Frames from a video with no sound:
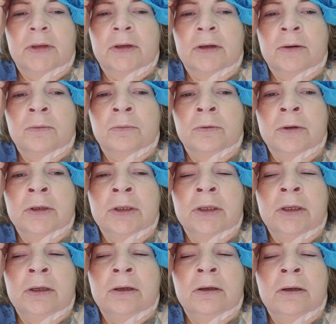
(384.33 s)
I
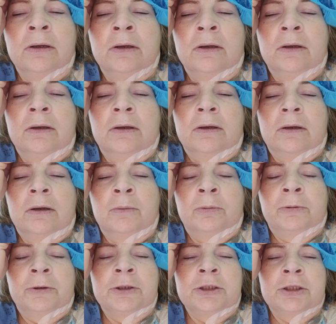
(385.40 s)
really
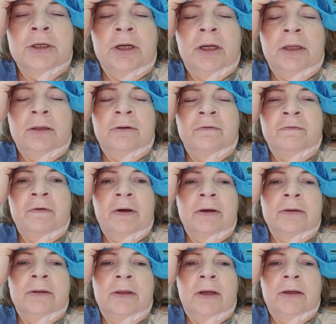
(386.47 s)
appreciate the
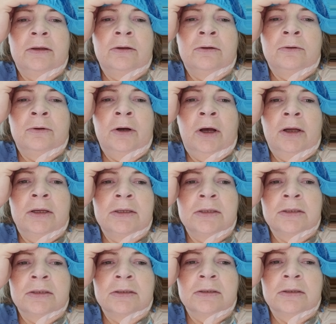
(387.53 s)
fact that you
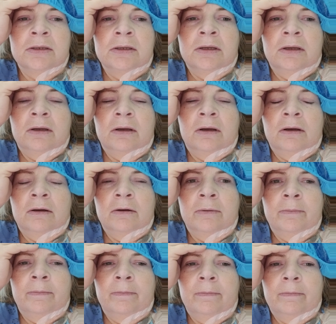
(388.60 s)
guys
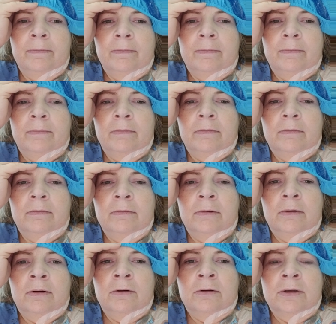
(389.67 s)

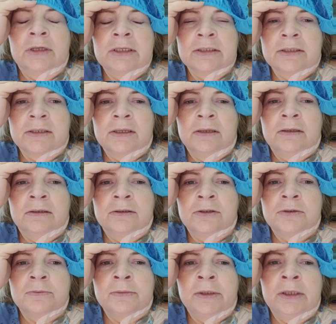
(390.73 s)
are listening
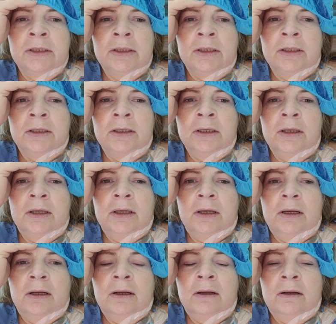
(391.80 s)
to me
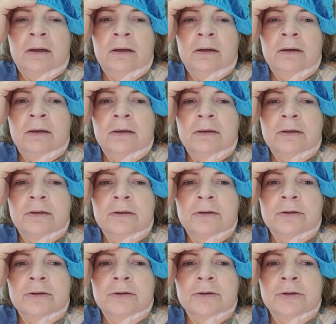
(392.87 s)
and
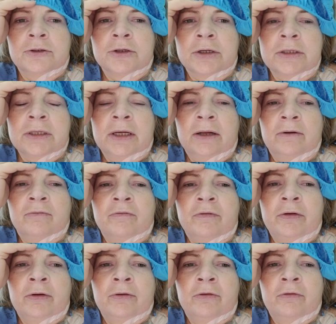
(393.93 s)
trying to get a
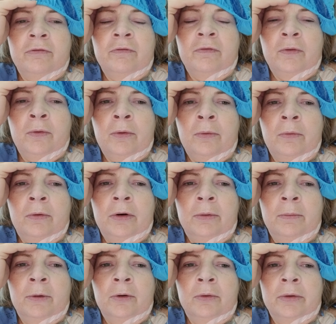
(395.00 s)
feel for what
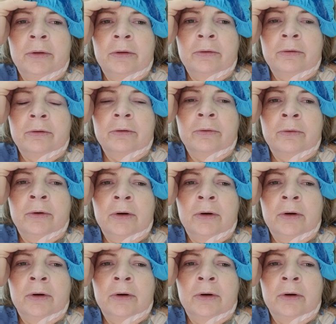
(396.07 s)
I'm going through.